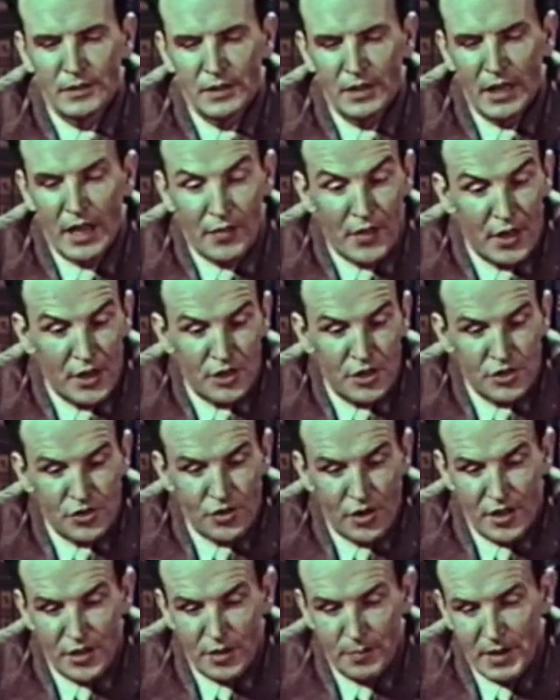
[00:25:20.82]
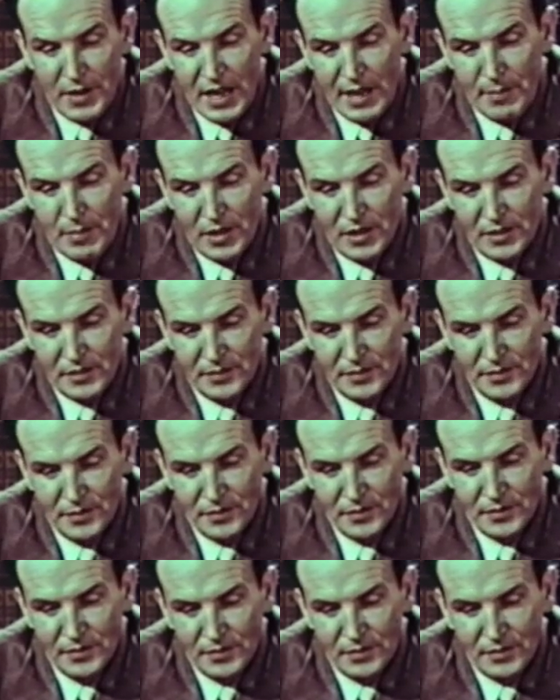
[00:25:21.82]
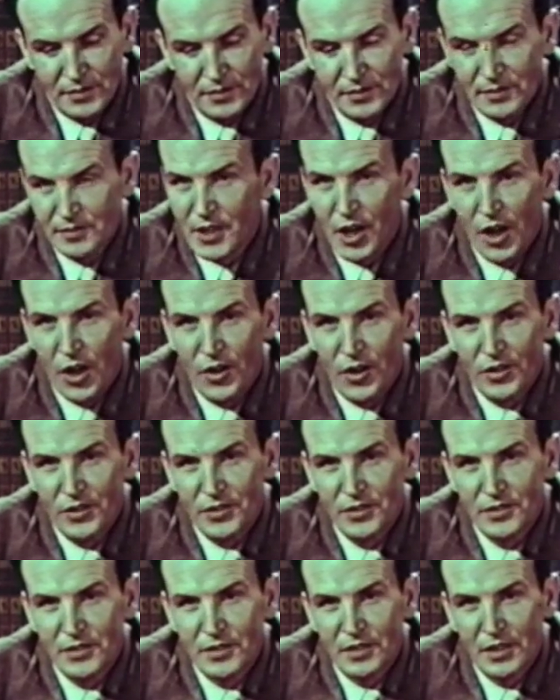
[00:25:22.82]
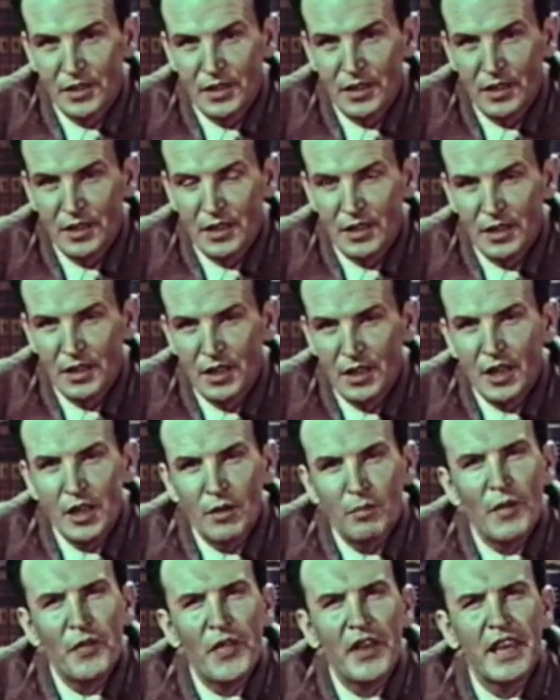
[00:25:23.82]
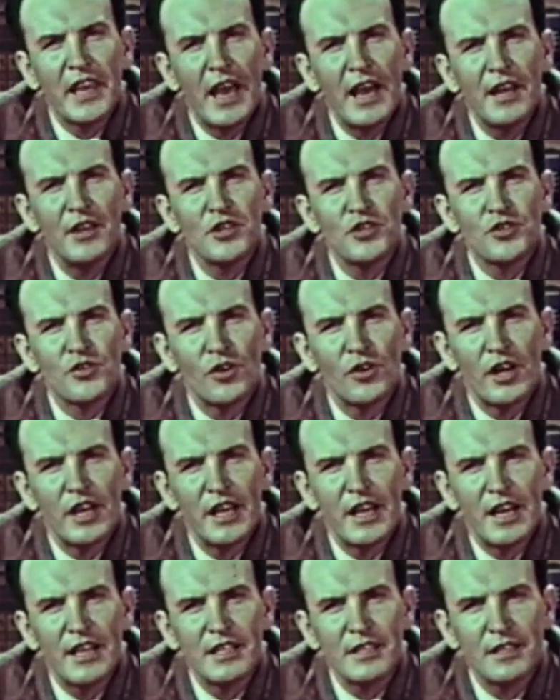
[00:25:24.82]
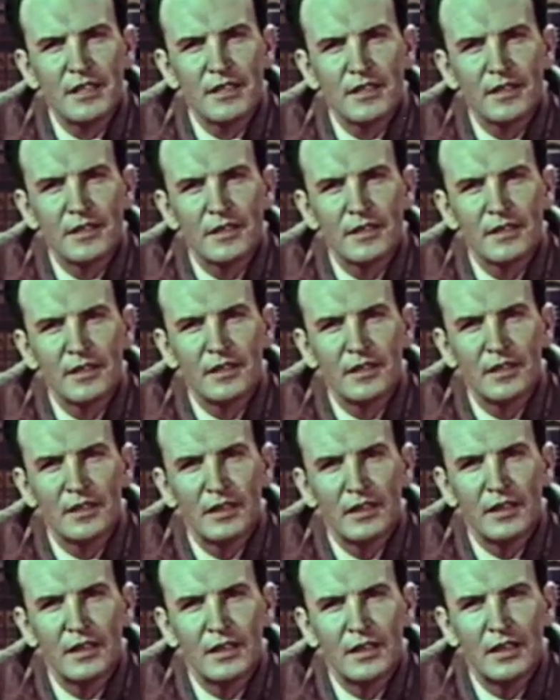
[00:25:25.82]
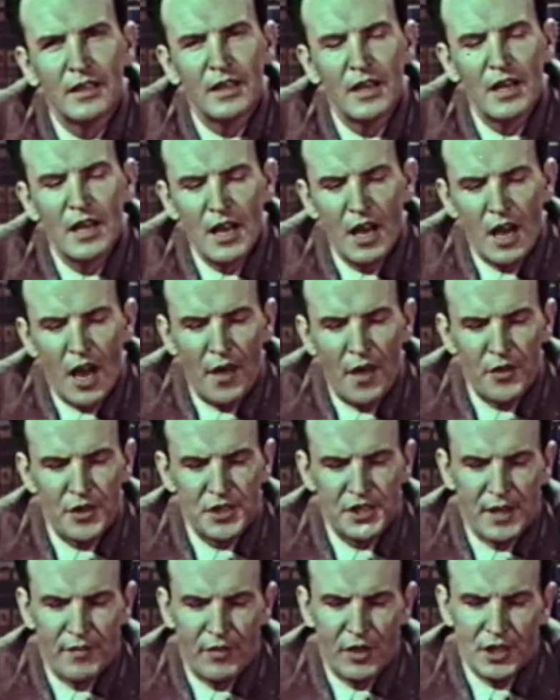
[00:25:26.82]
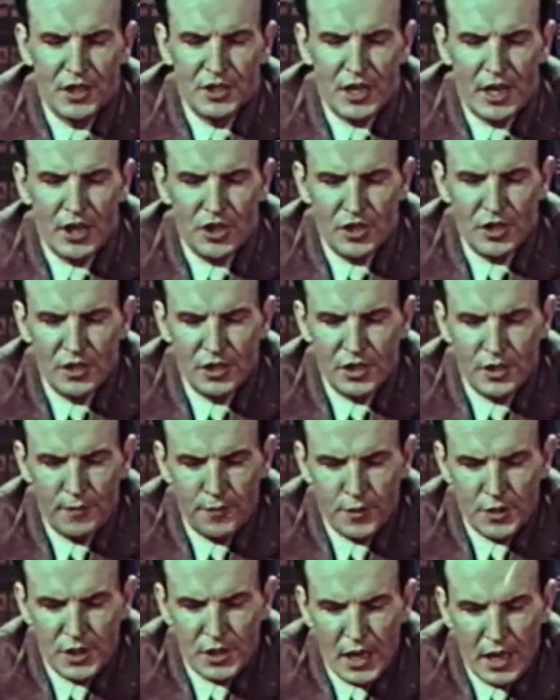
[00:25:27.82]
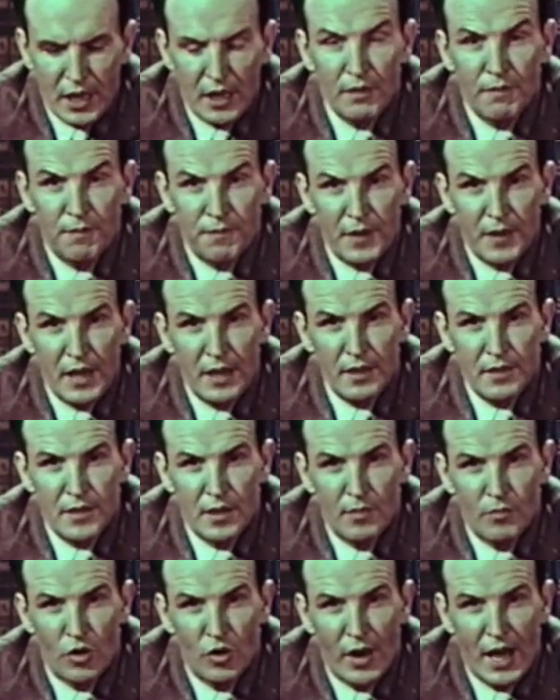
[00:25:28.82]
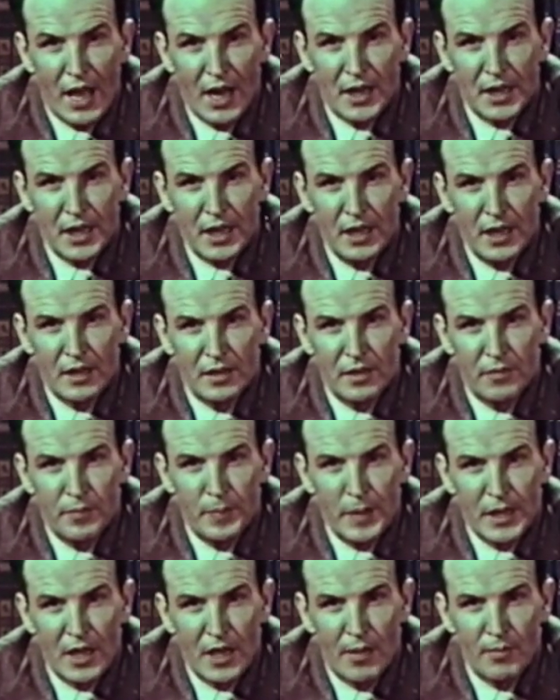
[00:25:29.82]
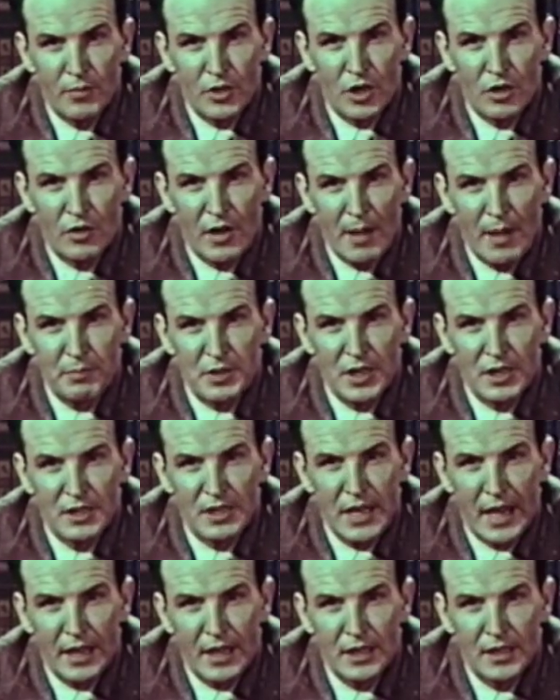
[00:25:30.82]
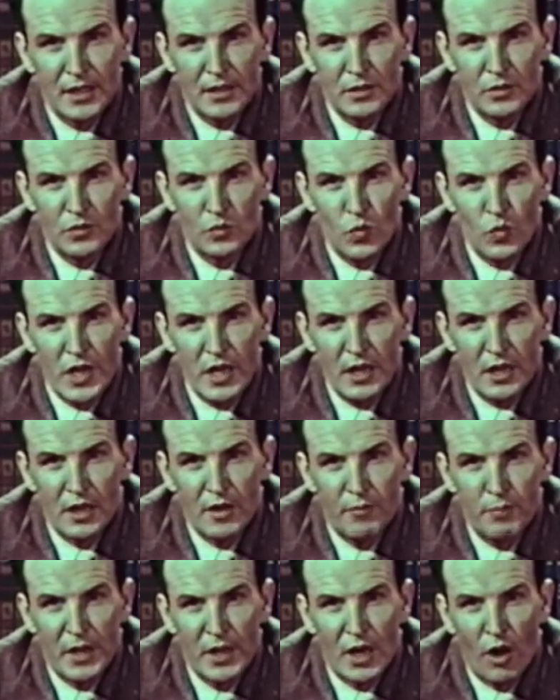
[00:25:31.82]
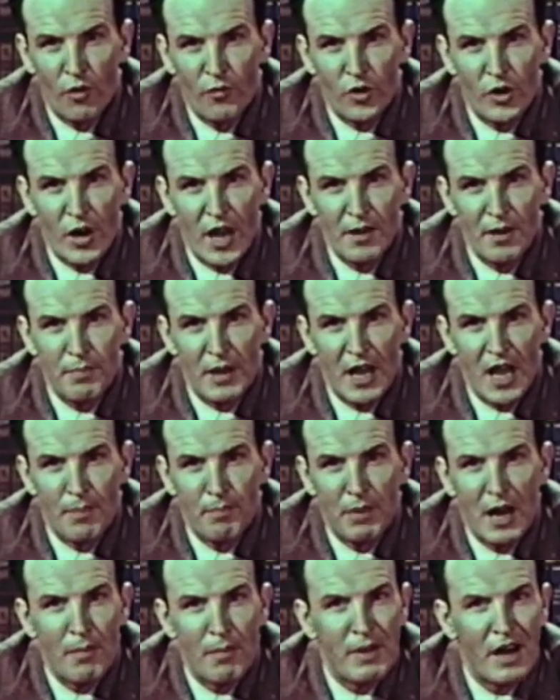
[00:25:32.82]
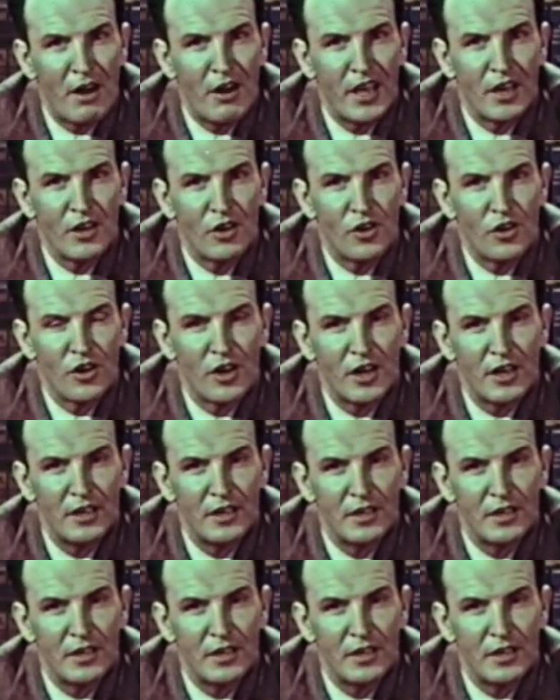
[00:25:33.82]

Can they destroy the Bible? No. But they can destroy us. Other civilizations have forsaken faith and morality and have become corrupt and decadent and weak and have been overrun by a barbarian horde.